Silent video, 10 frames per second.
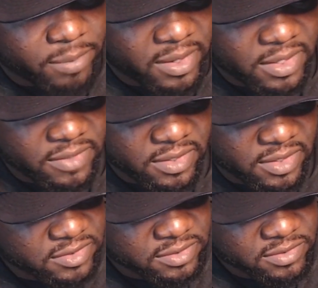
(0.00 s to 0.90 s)
anything,
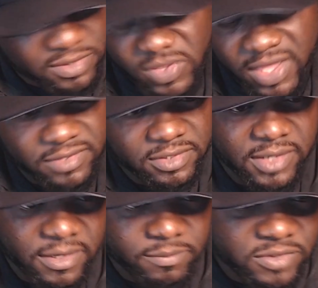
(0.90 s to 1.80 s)
you can't say
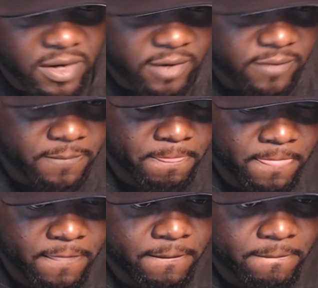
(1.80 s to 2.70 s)
that. I'm sorry.
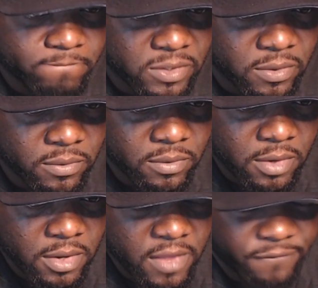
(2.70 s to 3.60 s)
You know?
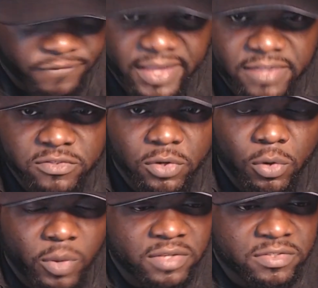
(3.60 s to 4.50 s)
Fans still
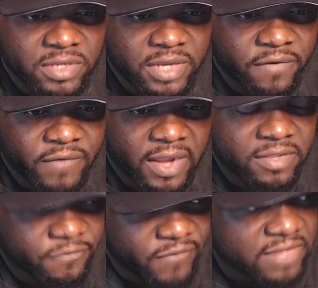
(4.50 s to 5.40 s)
want to see that fight.
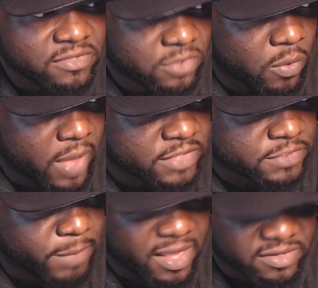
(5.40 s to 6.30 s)
The fight still has
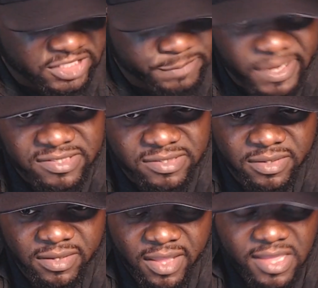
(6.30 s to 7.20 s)
buzz,
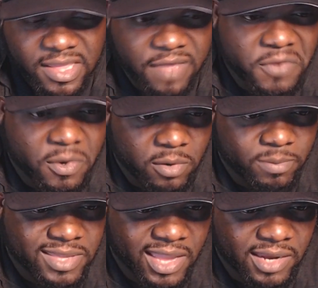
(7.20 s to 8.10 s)
especially if you're going to
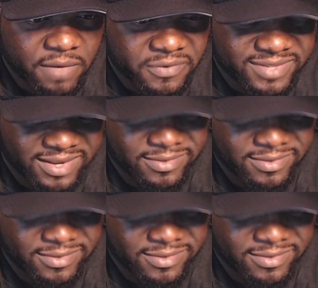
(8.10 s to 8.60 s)
be getting it for $10